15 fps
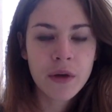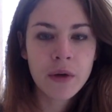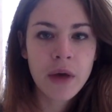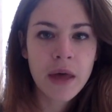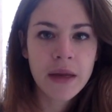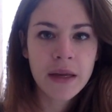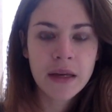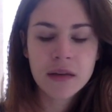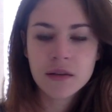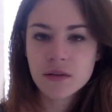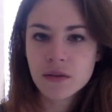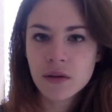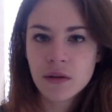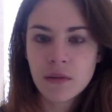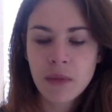headaches
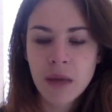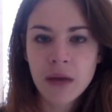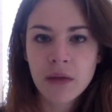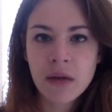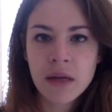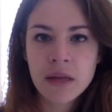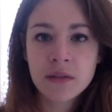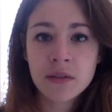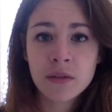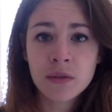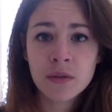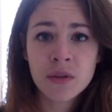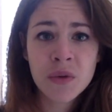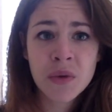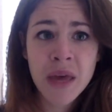or migraines.
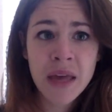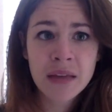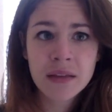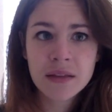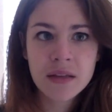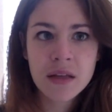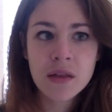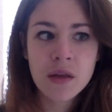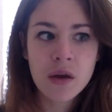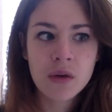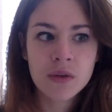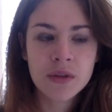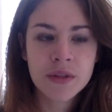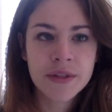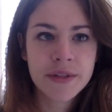You can't see
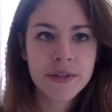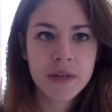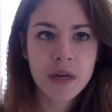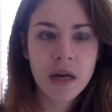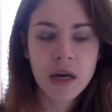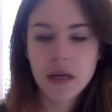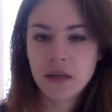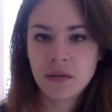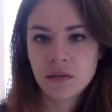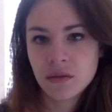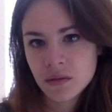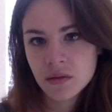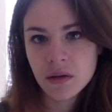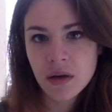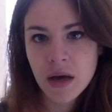those on
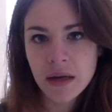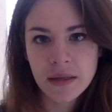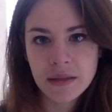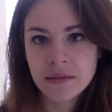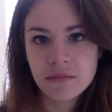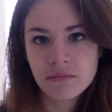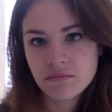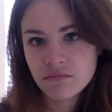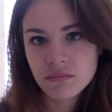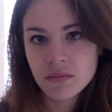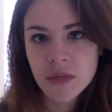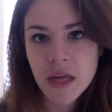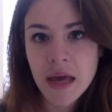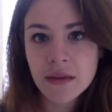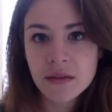a
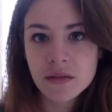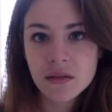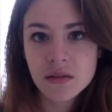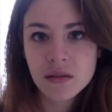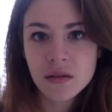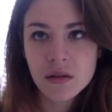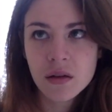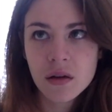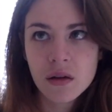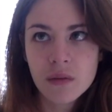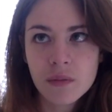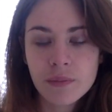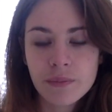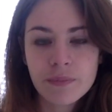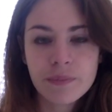test,
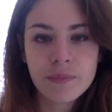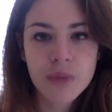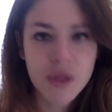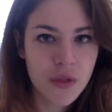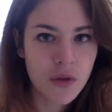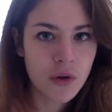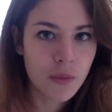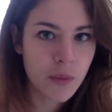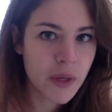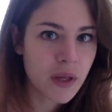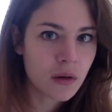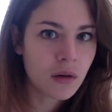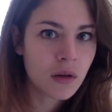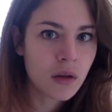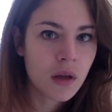but they're
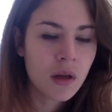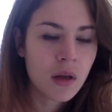real.